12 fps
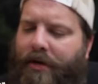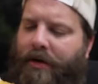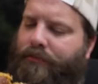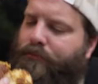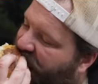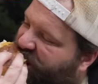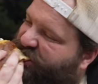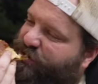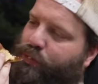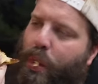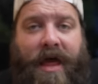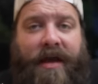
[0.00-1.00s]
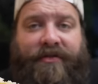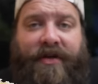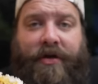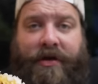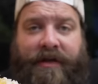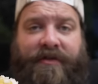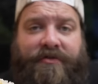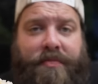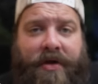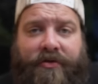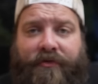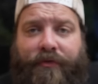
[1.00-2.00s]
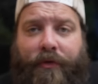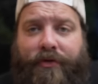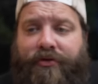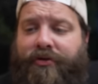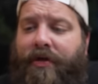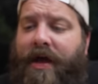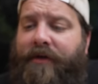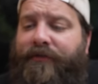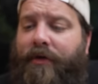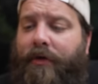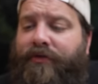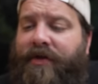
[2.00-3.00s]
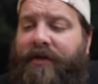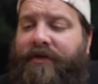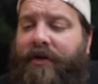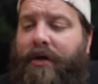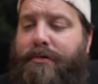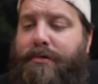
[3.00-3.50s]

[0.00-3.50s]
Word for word: bun. That is how you need to spend your 4th of July, folks. I tell you